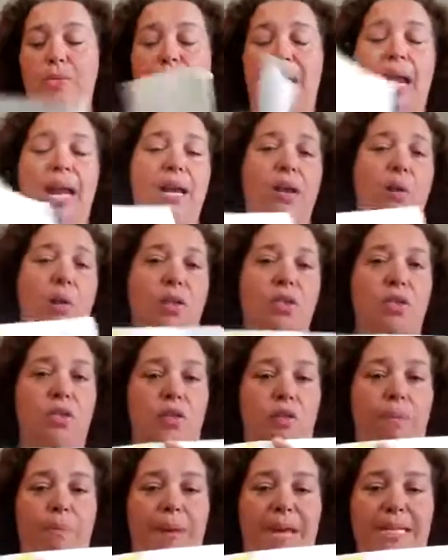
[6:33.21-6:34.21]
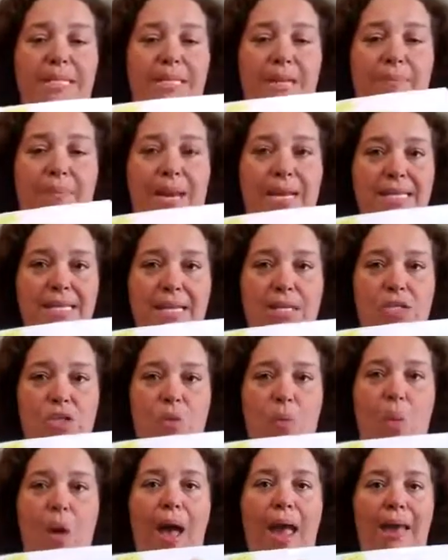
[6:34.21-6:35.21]
My guiding questions are based on my
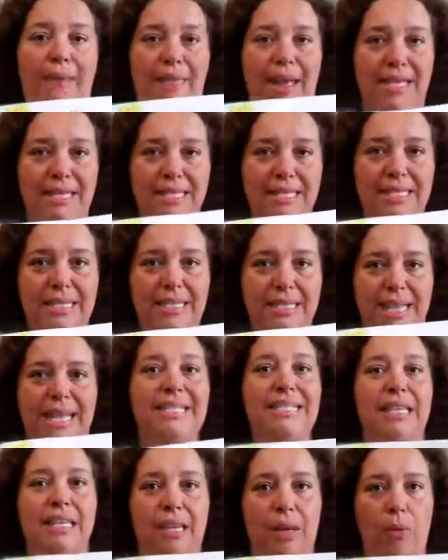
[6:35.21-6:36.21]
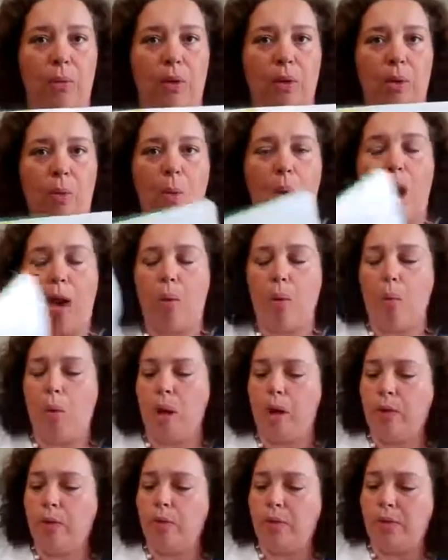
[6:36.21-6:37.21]
essential why, and that's the thing we're going to
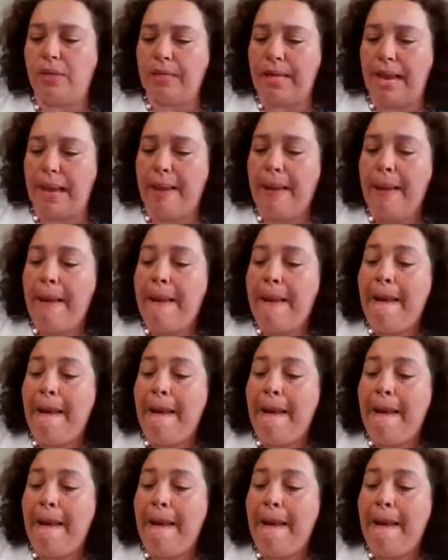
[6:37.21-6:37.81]
walk through today.